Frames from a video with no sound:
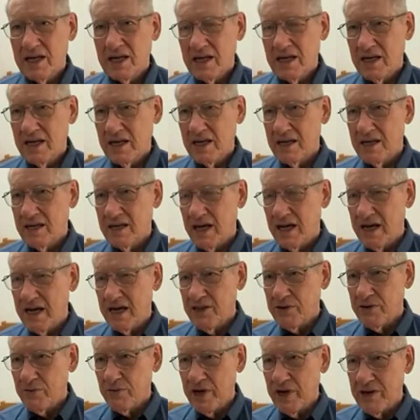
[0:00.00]
In
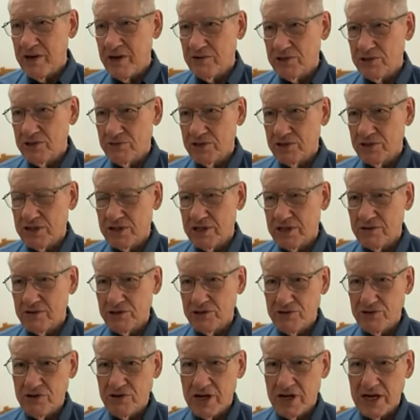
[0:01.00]
ninth grade, which was still
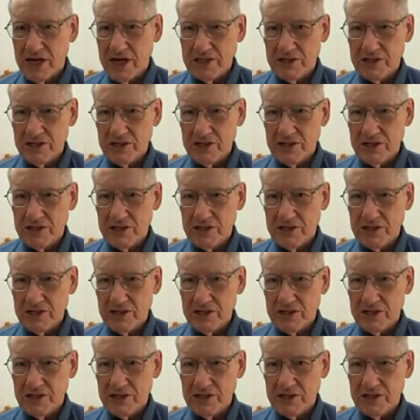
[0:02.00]
junior high